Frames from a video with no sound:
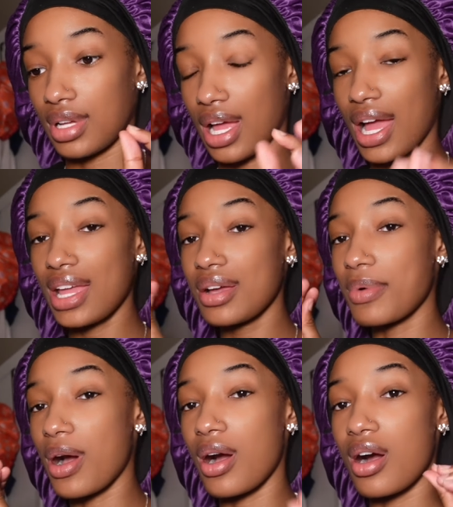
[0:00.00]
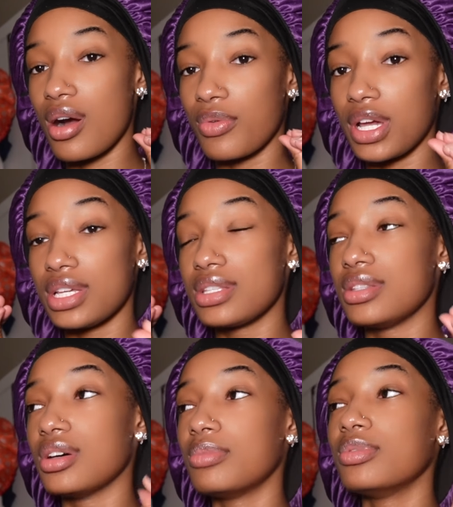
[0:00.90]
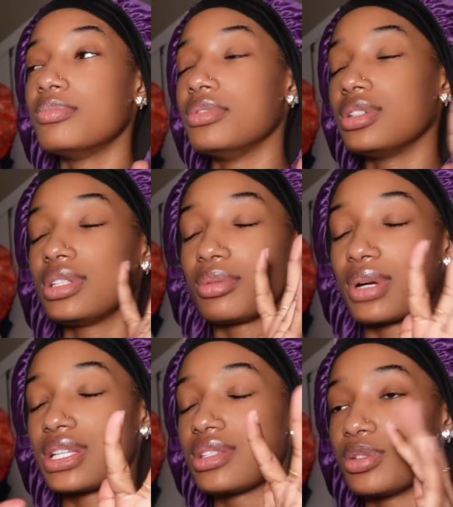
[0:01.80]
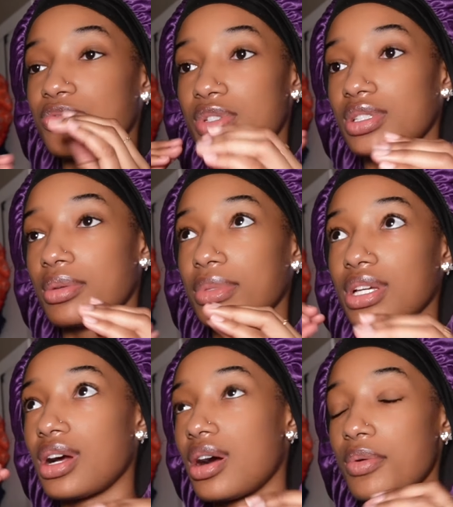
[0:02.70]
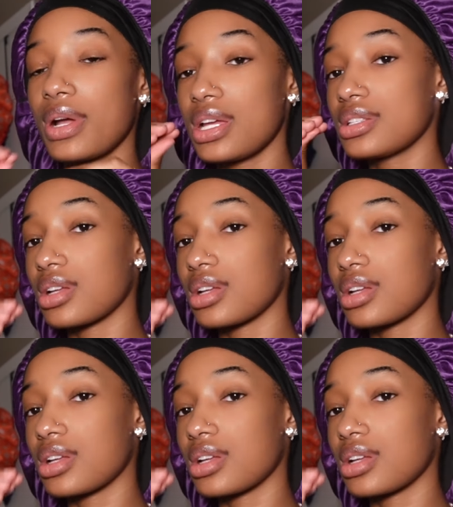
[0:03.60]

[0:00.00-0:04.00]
I am always double booking myself for something. Always.